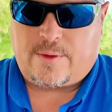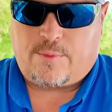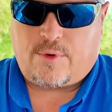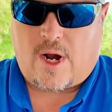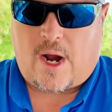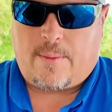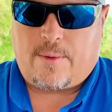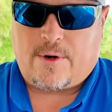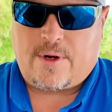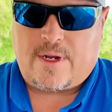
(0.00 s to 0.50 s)
the
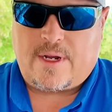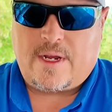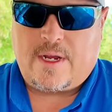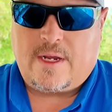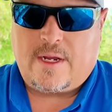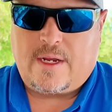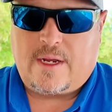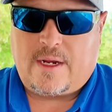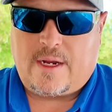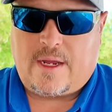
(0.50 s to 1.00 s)
property,
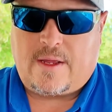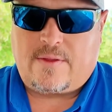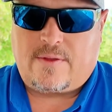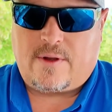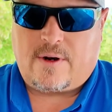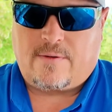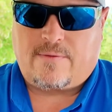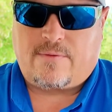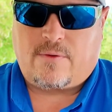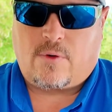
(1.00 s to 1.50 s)
and
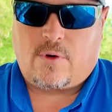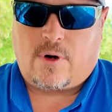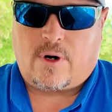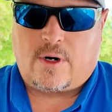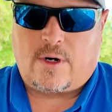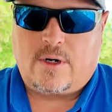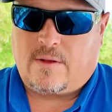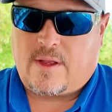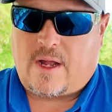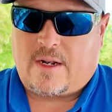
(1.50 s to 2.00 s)

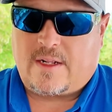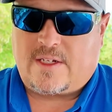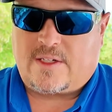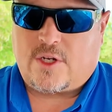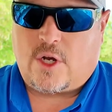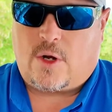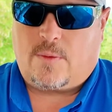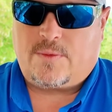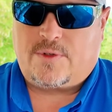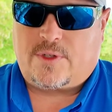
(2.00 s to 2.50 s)
therefore a lot of these
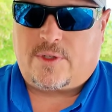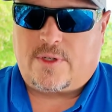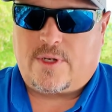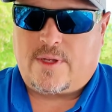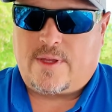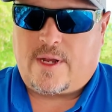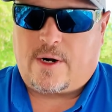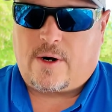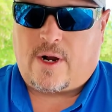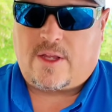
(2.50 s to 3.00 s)
homes
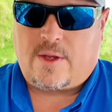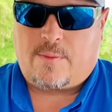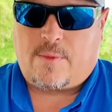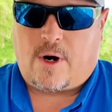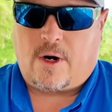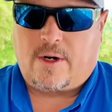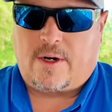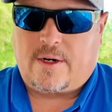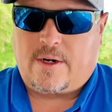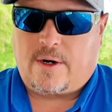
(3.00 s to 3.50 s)
that are on the
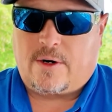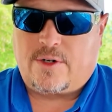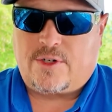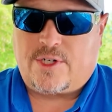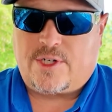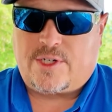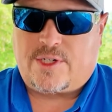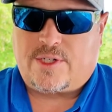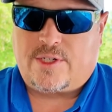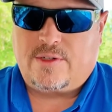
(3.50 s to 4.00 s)
market are
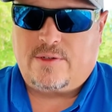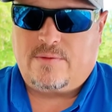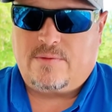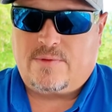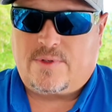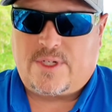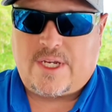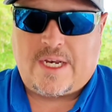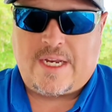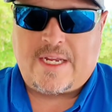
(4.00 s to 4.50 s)
just
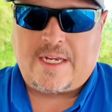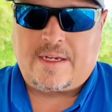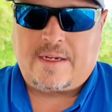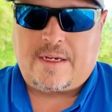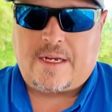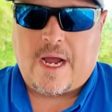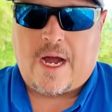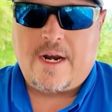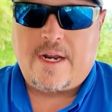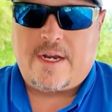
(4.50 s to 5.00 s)

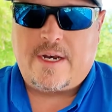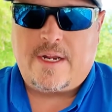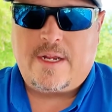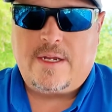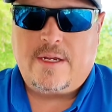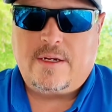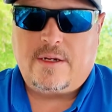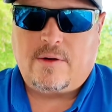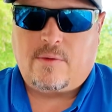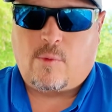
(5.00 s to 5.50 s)
sitting gutted,
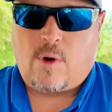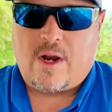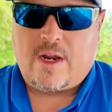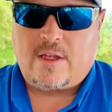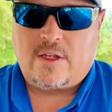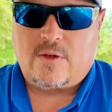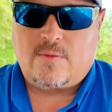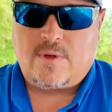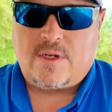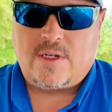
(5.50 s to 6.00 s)

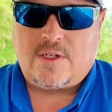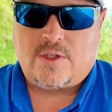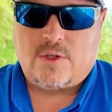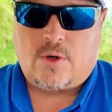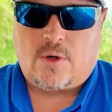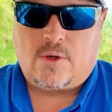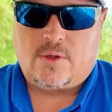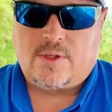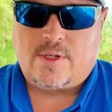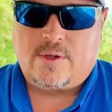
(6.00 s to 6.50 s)
waiting to be
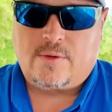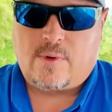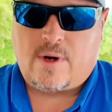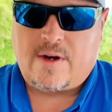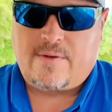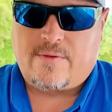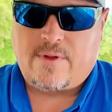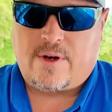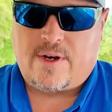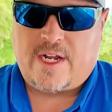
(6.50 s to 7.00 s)
sold,
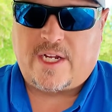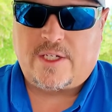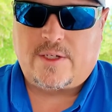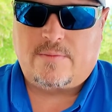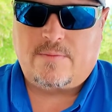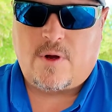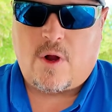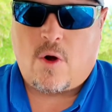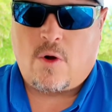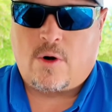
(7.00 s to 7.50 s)
waiting for the
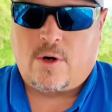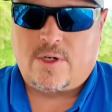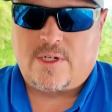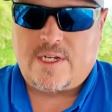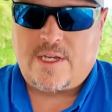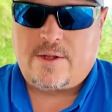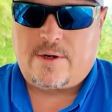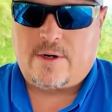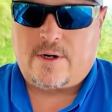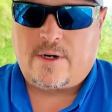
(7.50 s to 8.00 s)
next owner
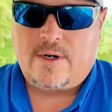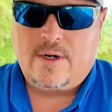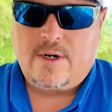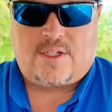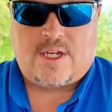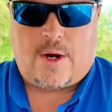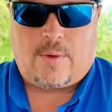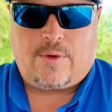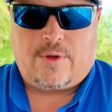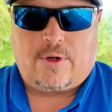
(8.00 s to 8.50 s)
to either
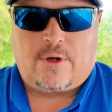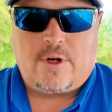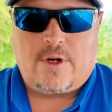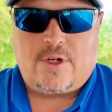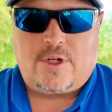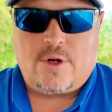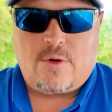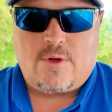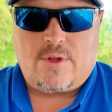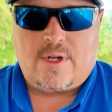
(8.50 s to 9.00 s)
decide what they're
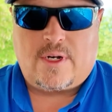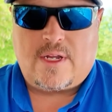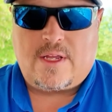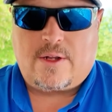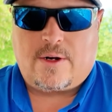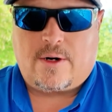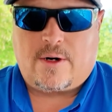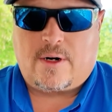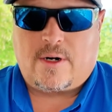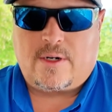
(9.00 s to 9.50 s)
going to do with it,
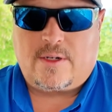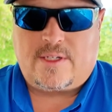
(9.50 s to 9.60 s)
either